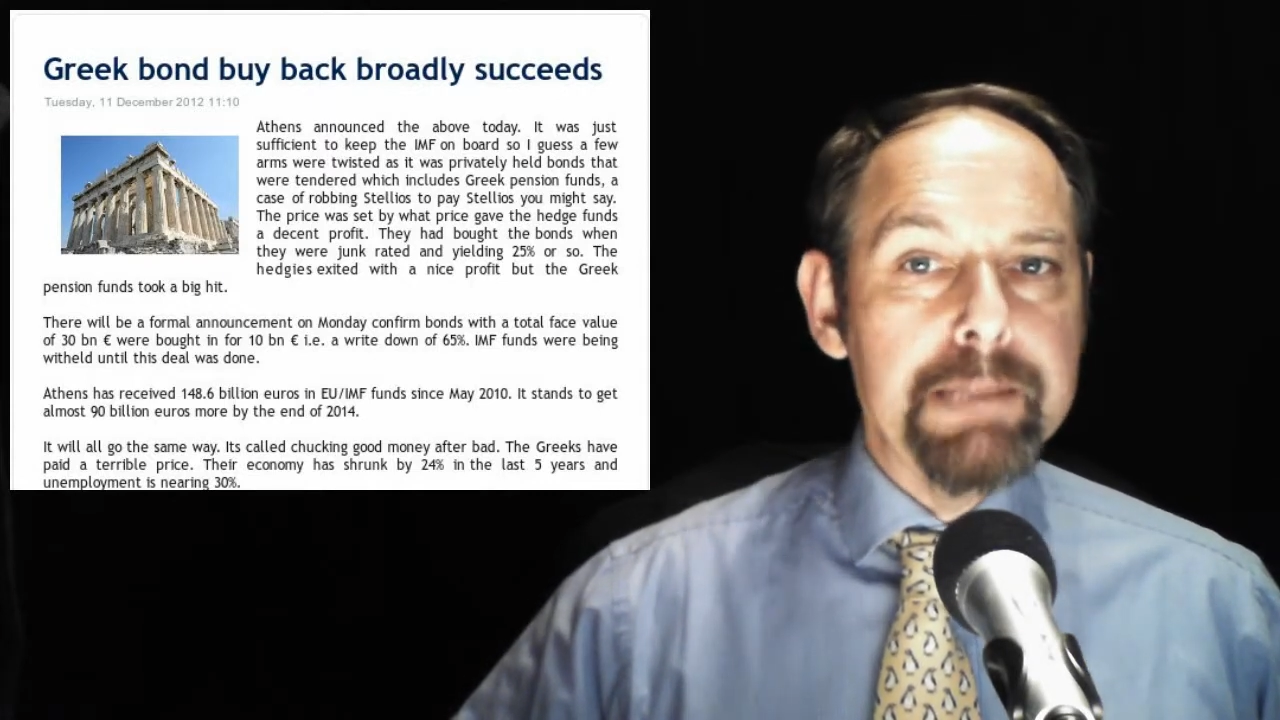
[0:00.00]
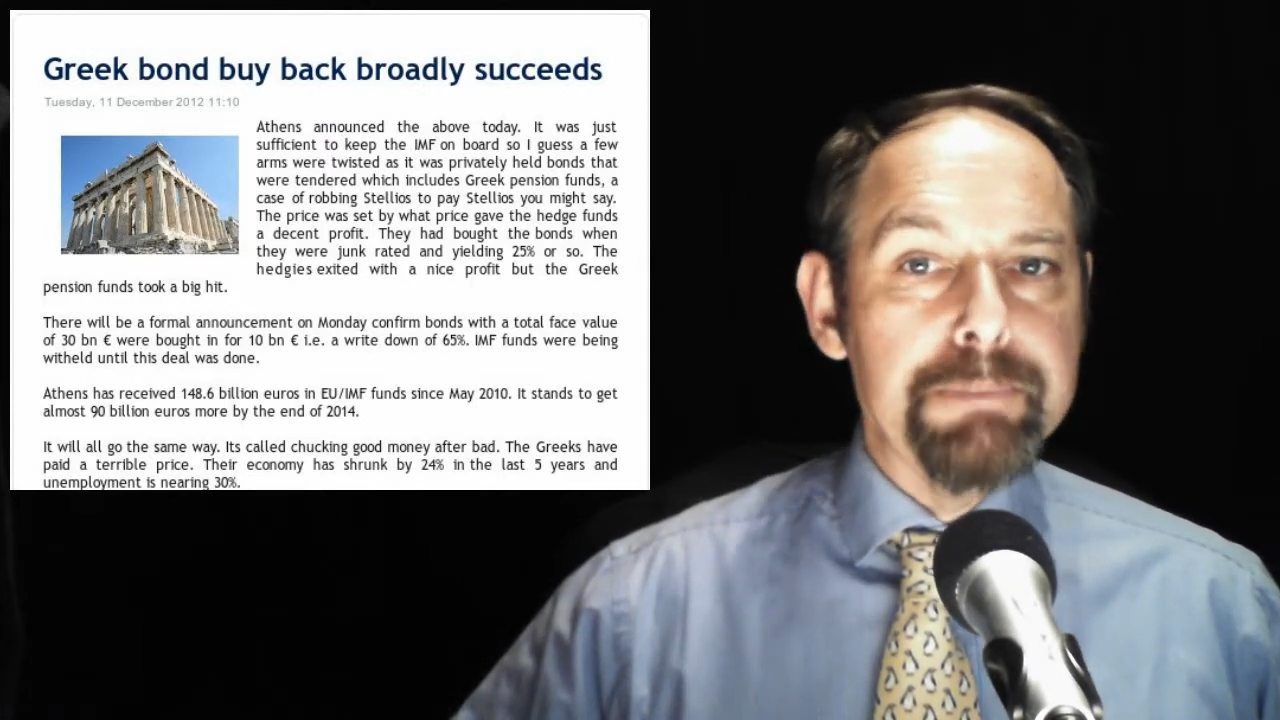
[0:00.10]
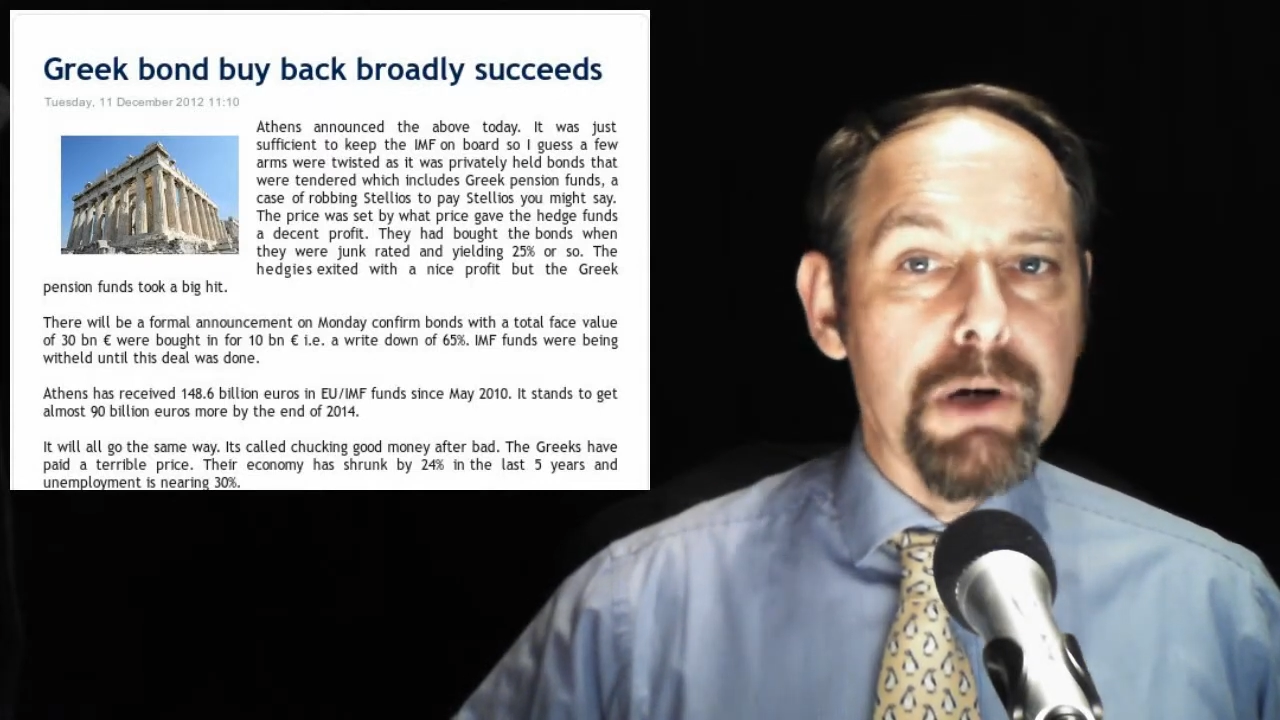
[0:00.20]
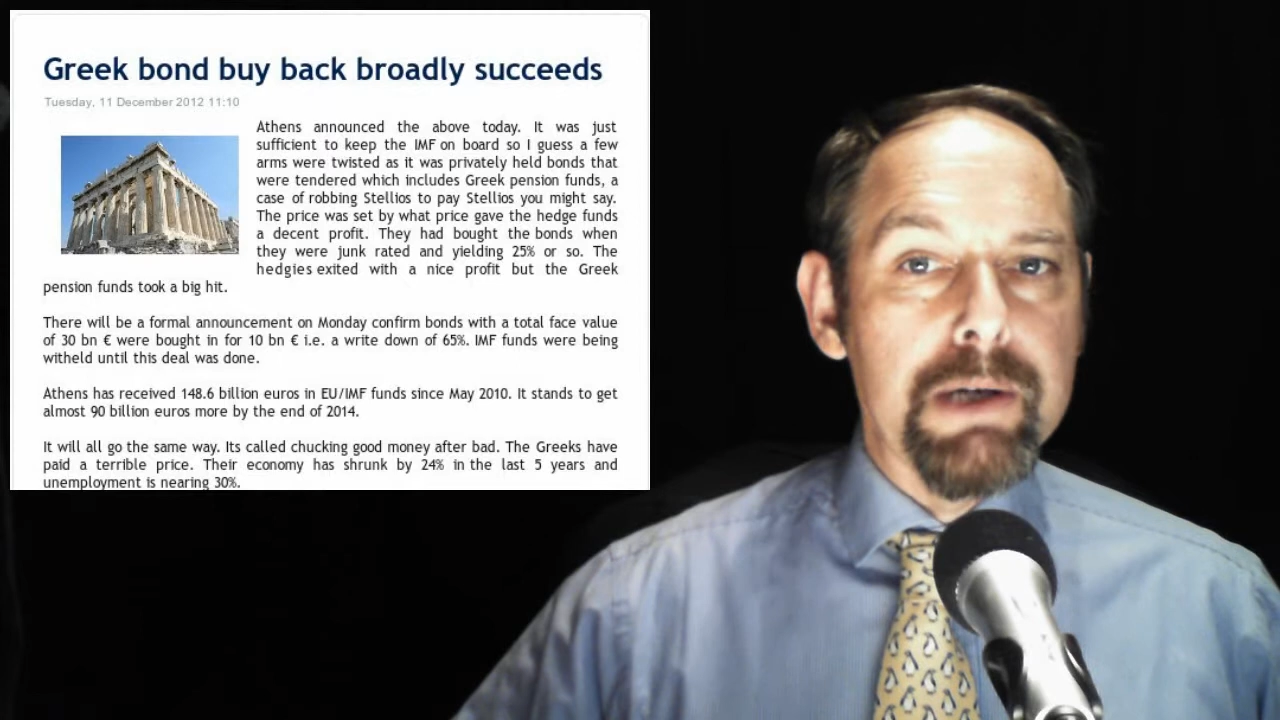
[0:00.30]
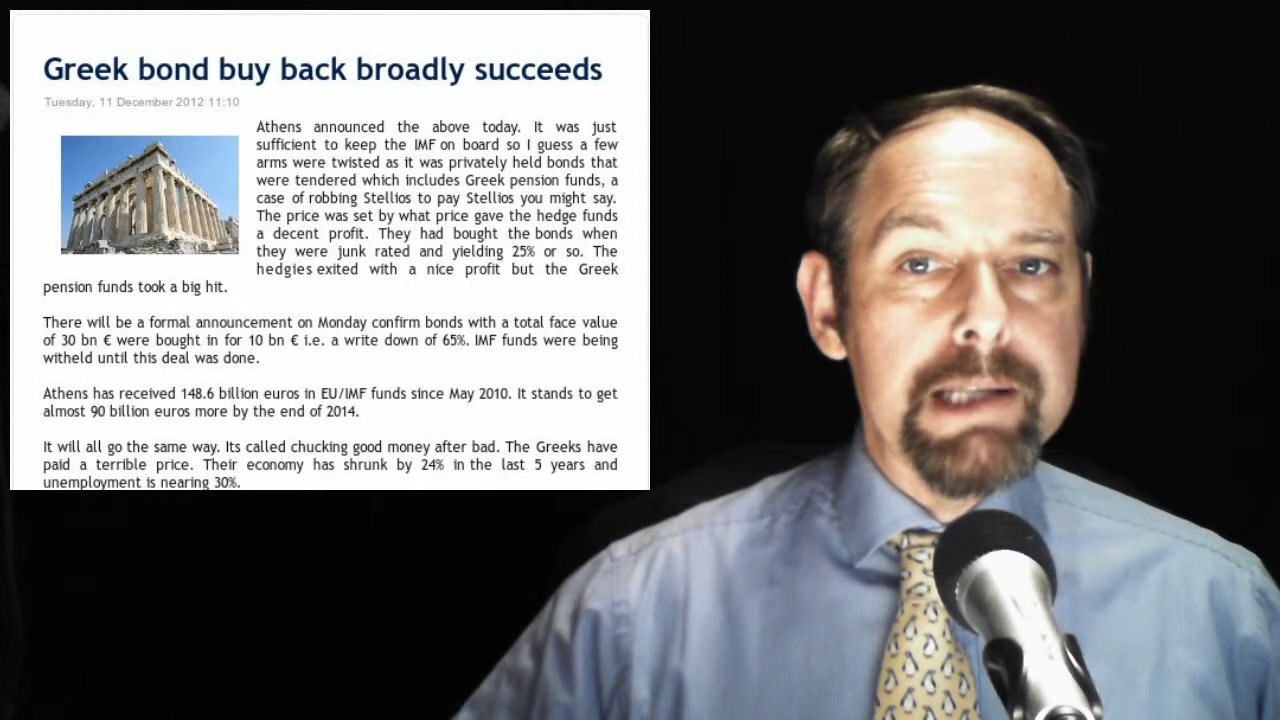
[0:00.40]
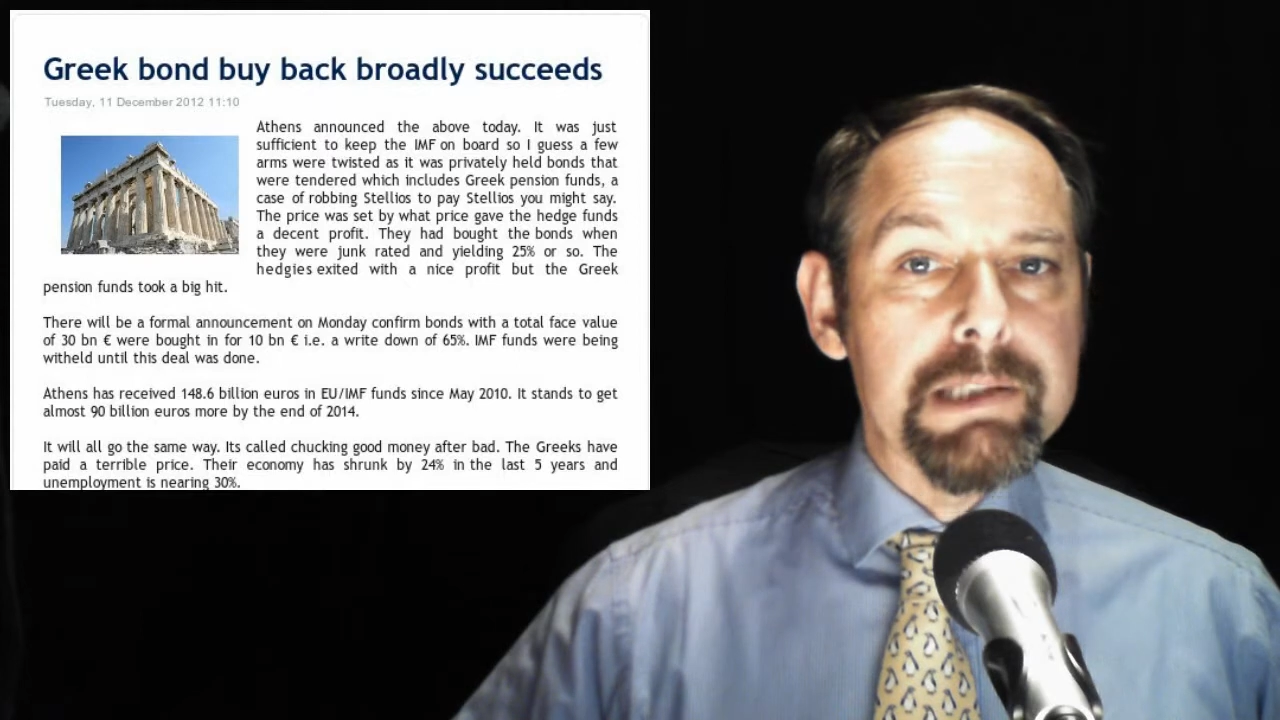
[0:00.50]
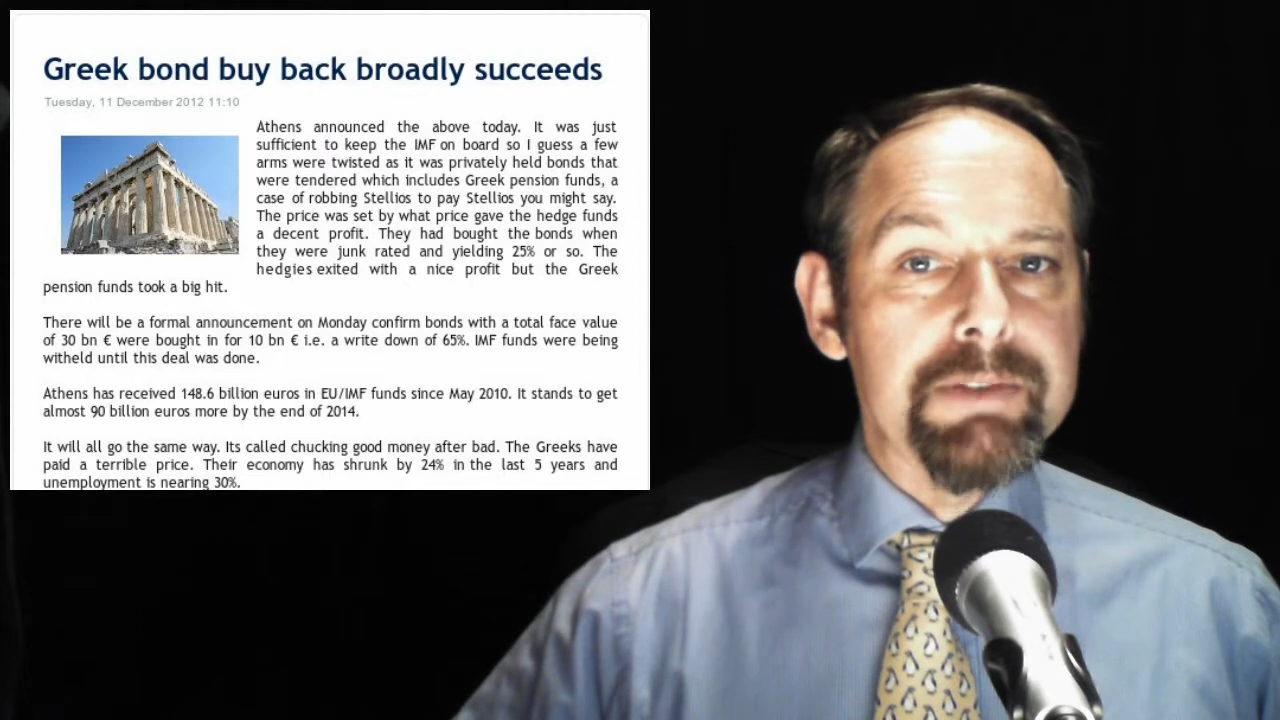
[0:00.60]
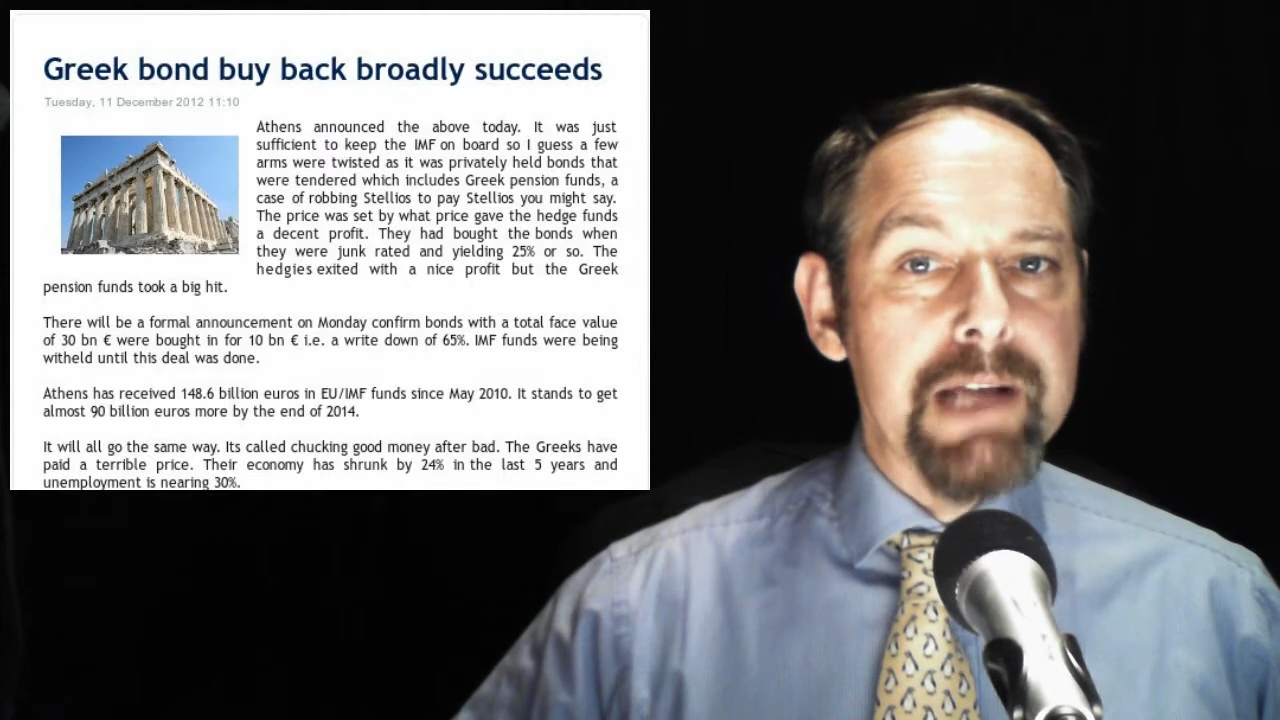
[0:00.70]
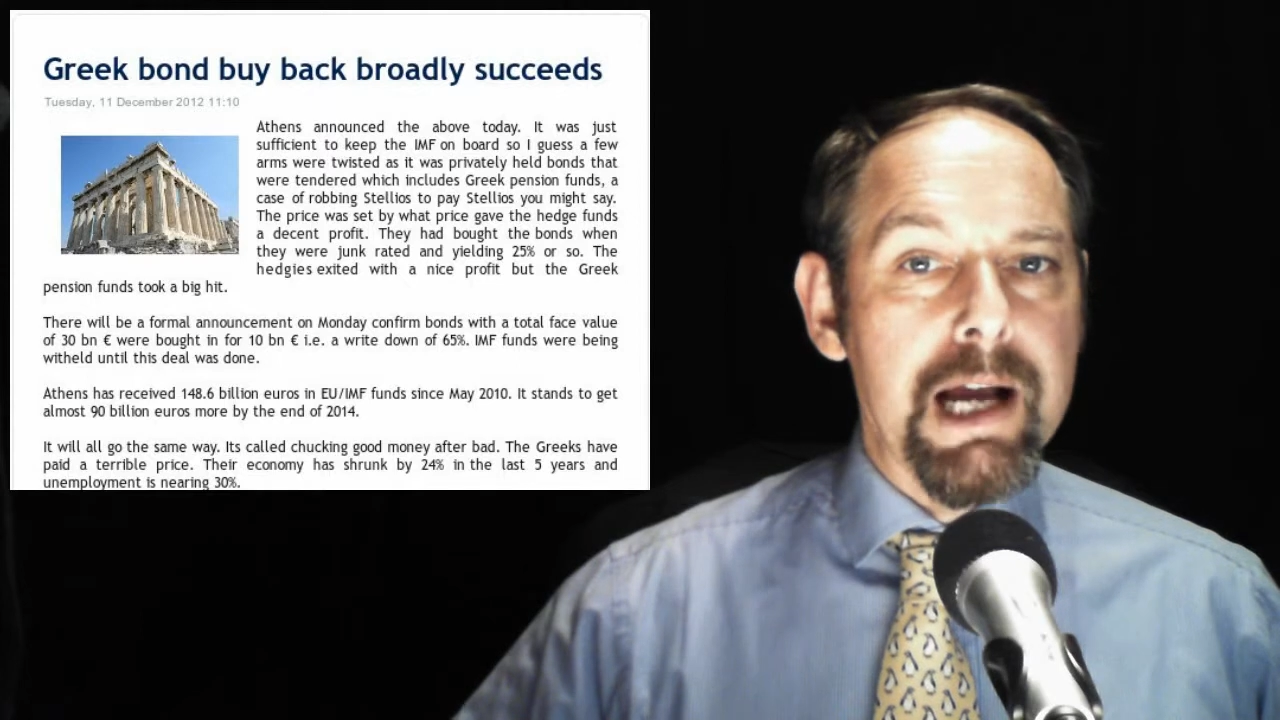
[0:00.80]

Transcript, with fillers: deep pockets of the